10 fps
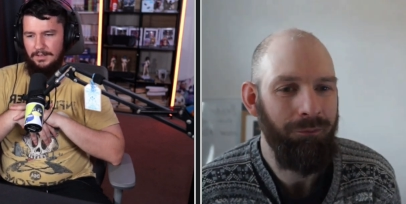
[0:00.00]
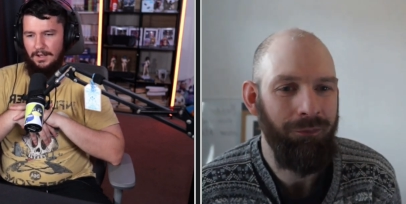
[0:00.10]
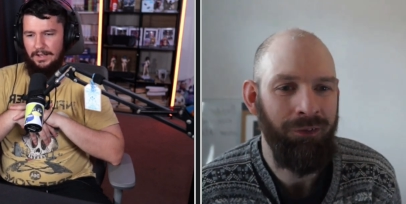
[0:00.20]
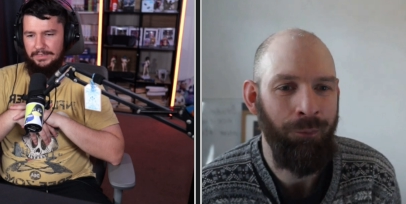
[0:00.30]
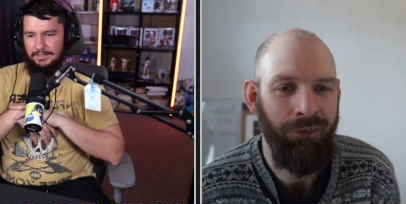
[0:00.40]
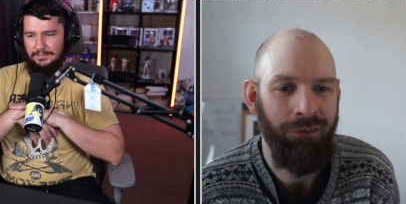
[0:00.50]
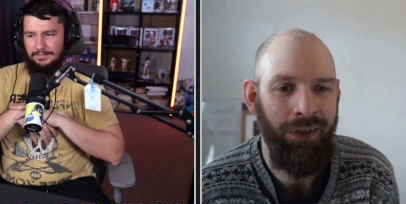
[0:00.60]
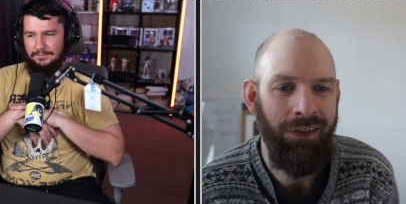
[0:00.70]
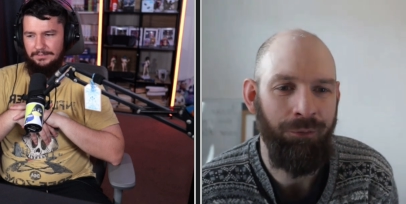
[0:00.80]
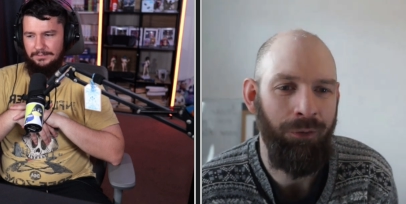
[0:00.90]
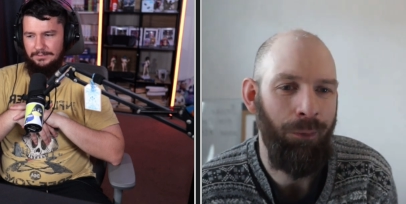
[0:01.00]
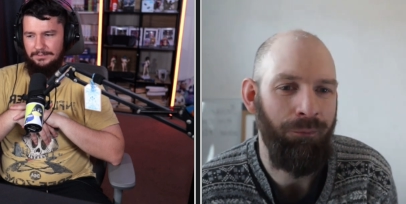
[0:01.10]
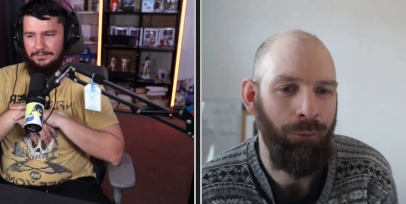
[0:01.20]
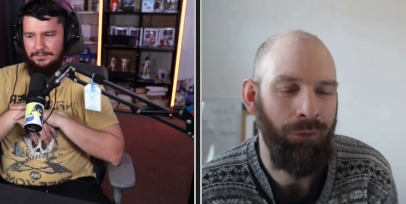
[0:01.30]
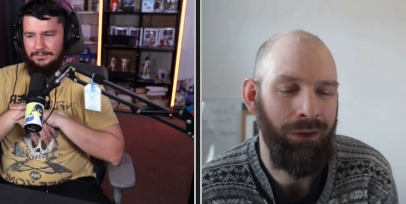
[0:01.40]
Speaker 1: something I think, changed
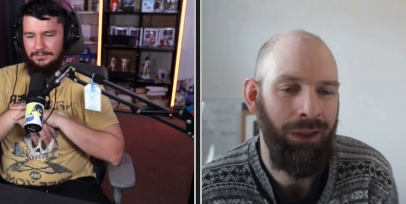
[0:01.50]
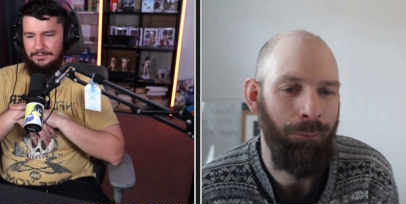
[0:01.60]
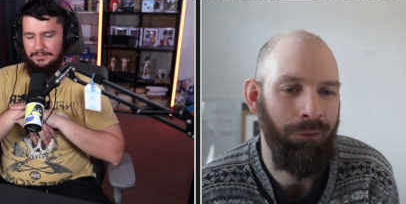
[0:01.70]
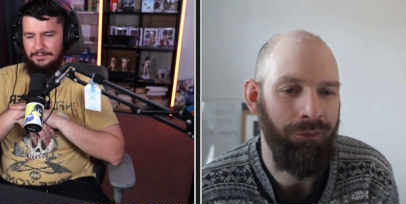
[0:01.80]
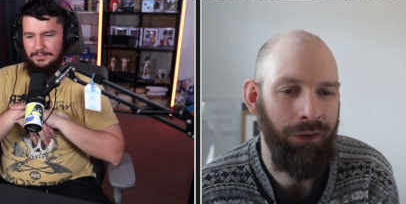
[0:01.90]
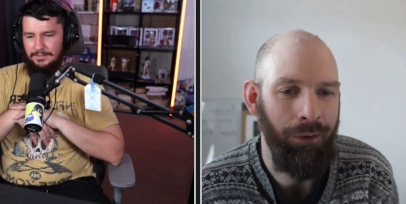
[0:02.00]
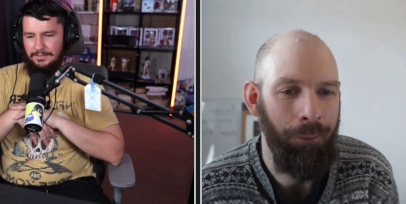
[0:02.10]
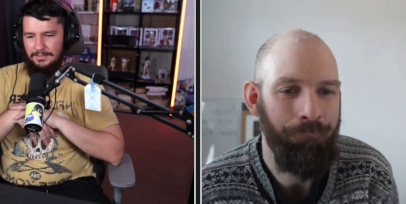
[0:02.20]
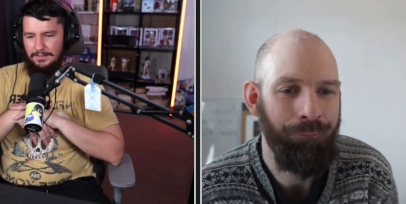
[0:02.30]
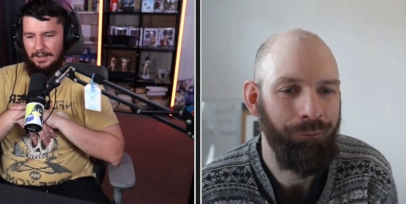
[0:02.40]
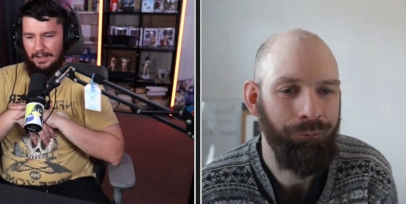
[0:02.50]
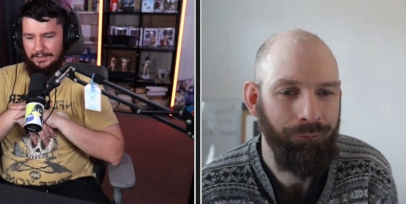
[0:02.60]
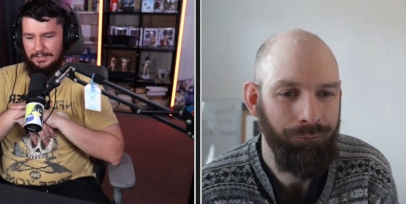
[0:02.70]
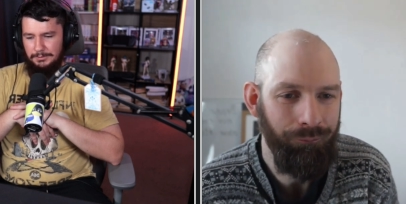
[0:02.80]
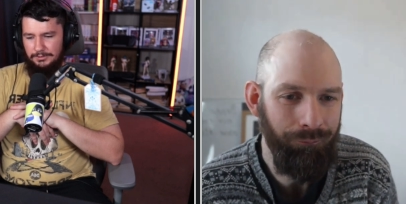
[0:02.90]
and kept in sync.
Speaker 2: I
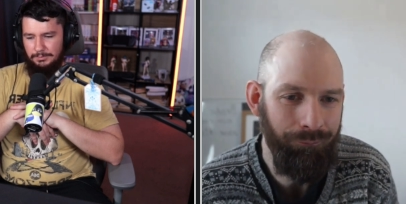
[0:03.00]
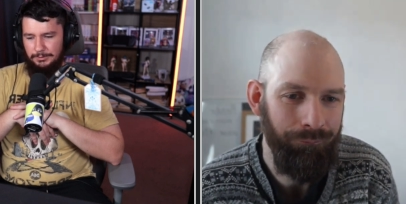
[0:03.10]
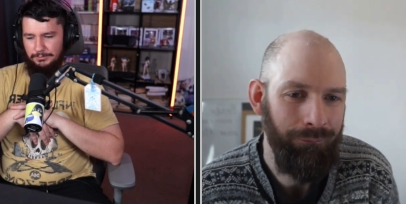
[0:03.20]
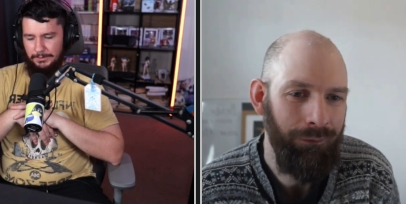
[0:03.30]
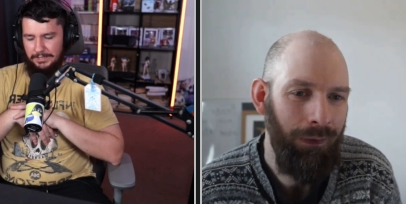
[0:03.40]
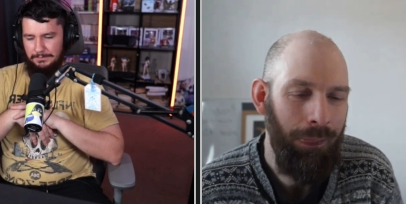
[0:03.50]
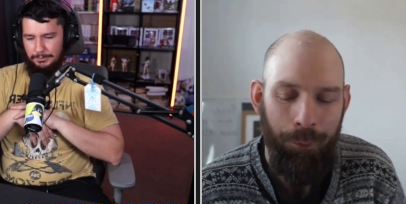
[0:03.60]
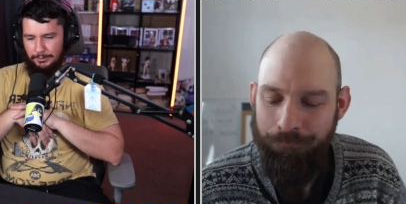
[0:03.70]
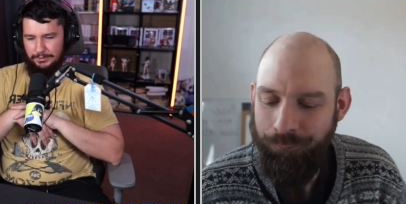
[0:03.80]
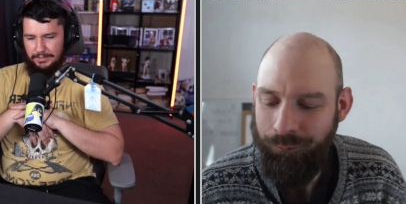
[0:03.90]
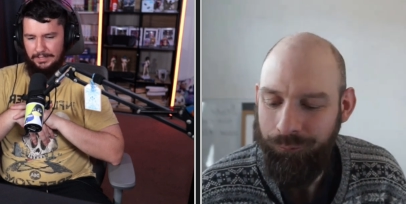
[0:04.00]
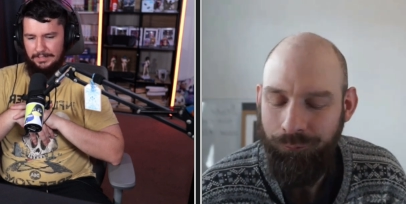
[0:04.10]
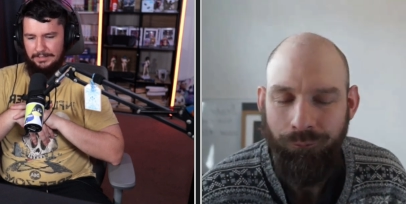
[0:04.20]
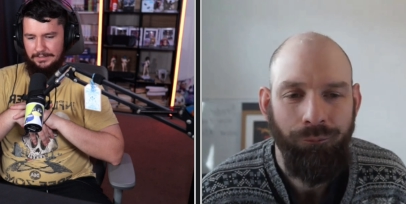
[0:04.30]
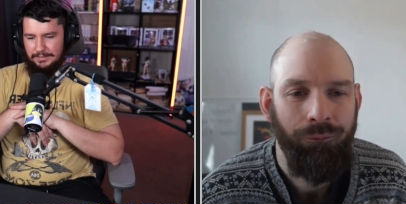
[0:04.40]
think what's what's really important
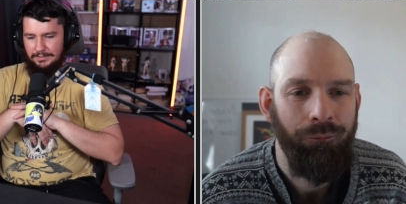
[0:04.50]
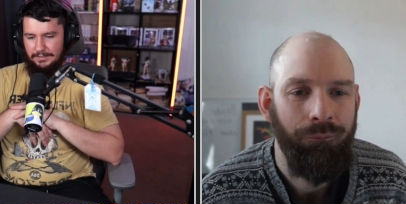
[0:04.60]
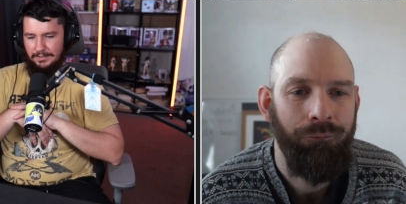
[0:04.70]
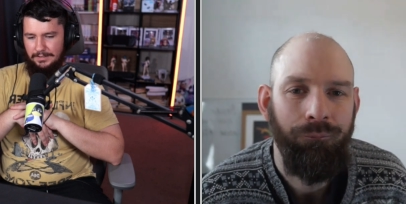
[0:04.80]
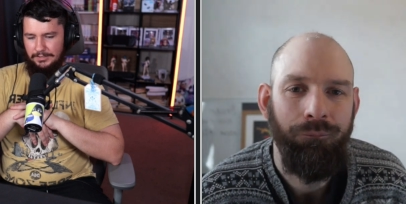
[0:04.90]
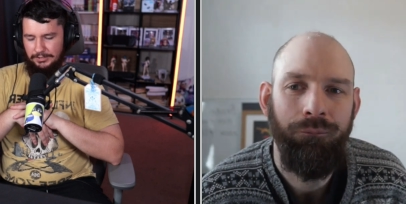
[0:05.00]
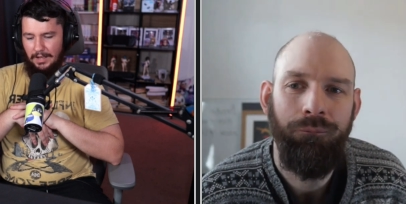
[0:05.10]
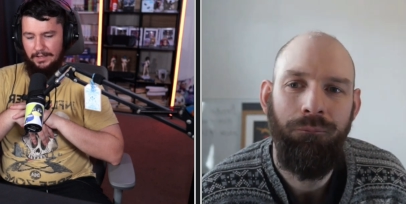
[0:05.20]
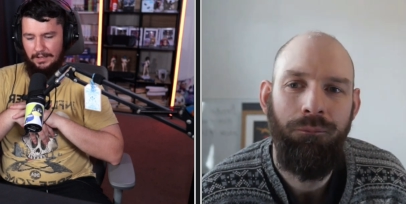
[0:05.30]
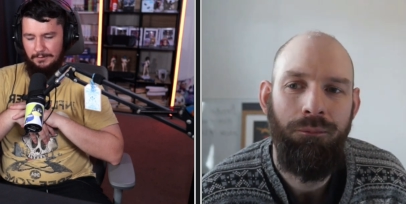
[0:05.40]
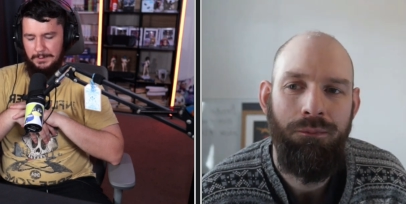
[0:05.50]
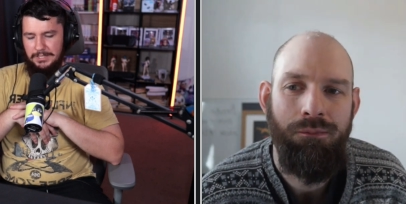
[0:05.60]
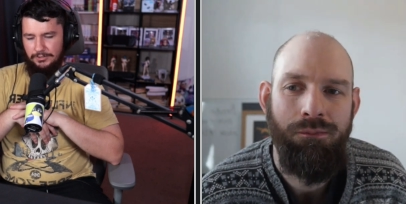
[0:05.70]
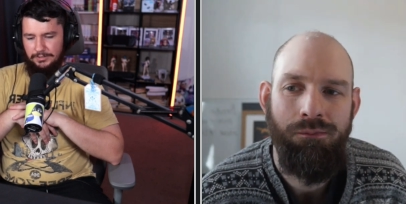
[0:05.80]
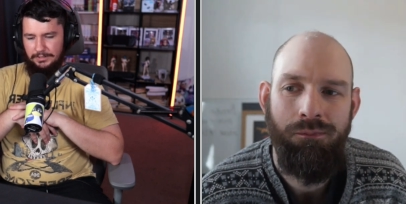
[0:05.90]
is because I I've been
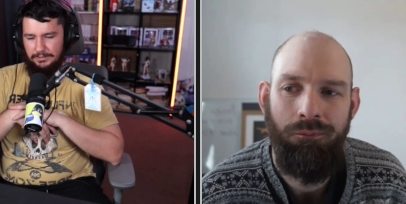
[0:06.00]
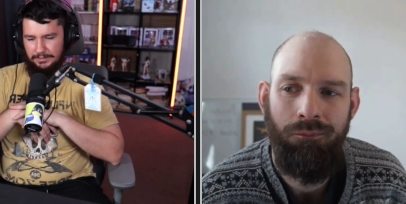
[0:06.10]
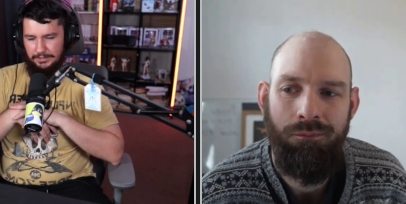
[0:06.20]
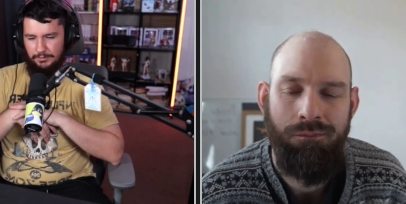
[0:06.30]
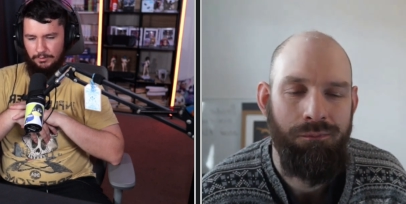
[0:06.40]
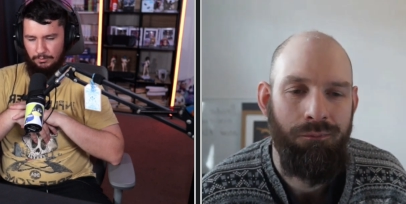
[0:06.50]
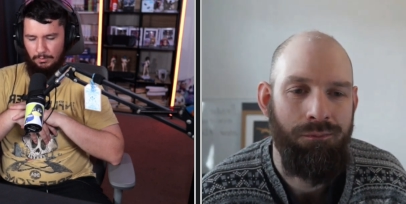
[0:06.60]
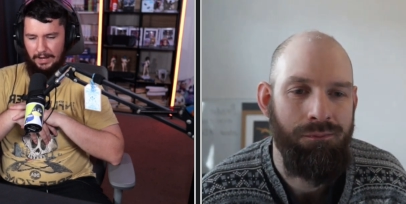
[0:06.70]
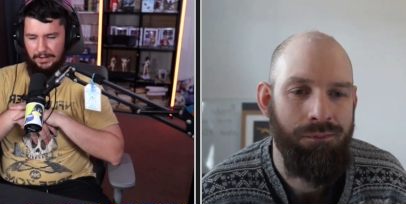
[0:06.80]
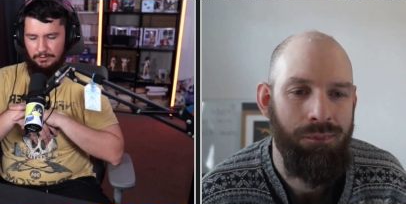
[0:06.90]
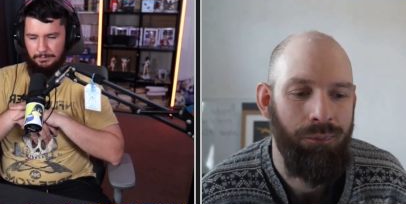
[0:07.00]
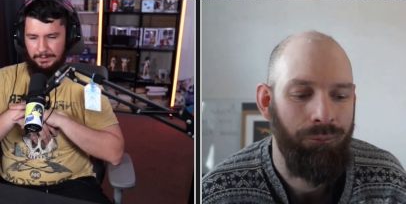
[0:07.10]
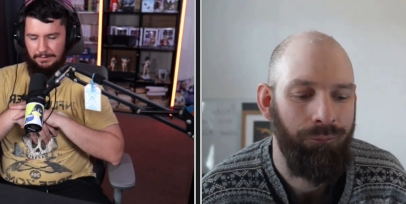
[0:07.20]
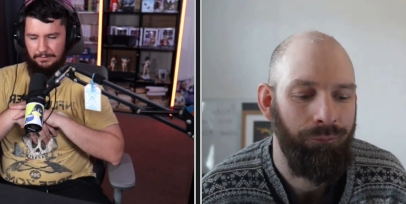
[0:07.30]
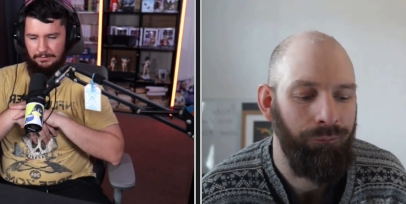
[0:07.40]
using Linux for a while, but
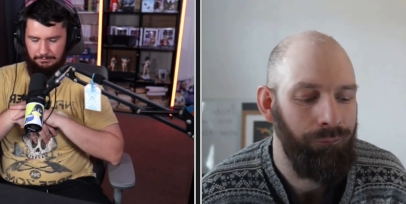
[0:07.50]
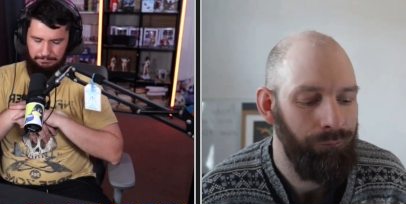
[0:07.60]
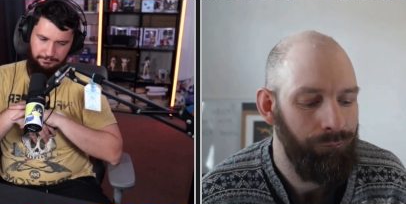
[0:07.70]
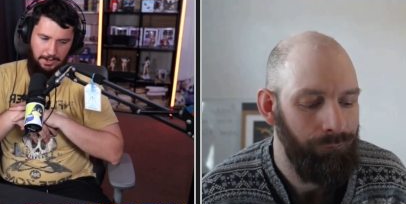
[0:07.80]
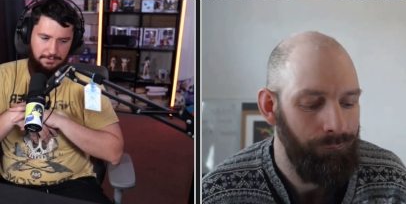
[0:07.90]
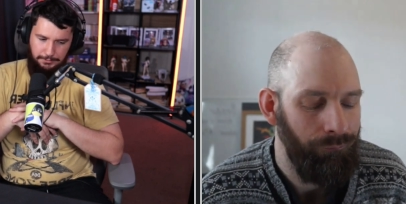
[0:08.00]
I like five or